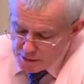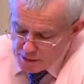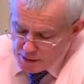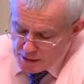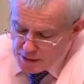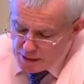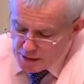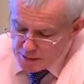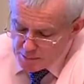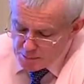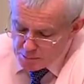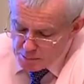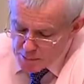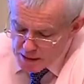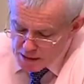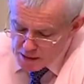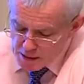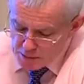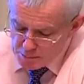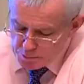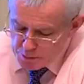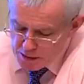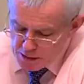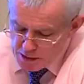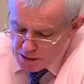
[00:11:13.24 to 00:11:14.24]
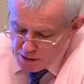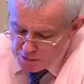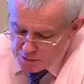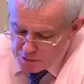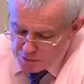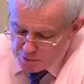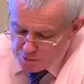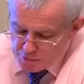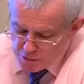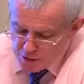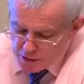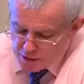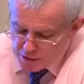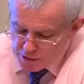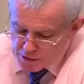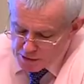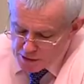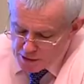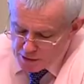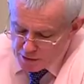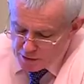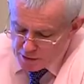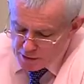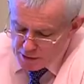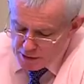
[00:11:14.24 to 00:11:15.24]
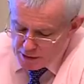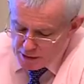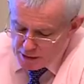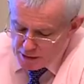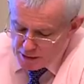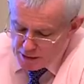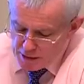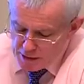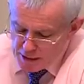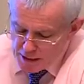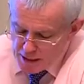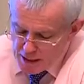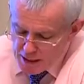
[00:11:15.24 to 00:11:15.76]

it must be given voluntarily in the